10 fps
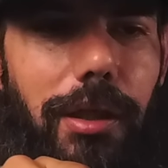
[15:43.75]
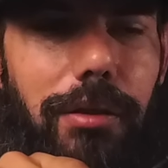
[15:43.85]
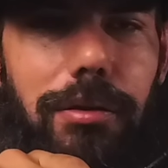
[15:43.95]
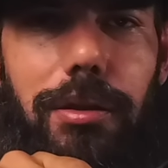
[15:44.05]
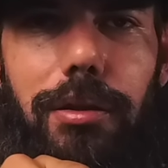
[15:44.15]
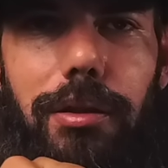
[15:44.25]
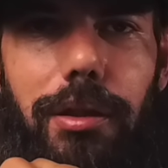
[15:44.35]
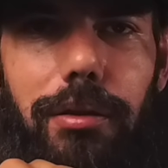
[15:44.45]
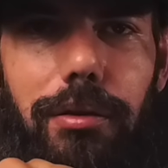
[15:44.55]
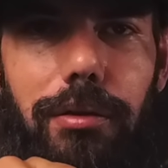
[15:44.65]
Anderson
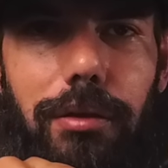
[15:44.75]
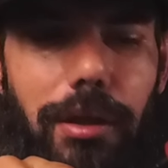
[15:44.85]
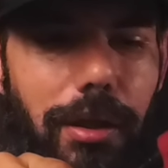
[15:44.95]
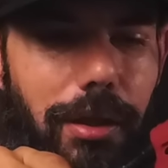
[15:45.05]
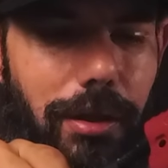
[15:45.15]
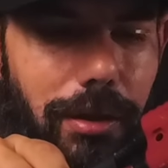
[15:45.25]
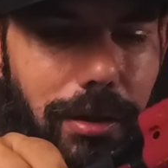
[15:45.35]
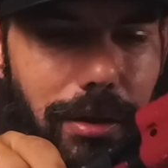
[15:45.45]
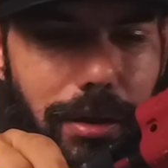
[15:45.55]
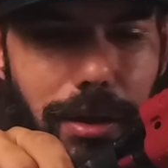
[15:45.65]
connector,
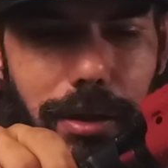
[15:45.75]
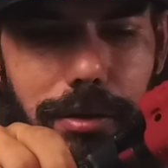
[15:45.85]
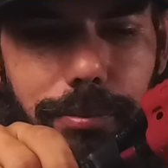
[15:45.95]
and it's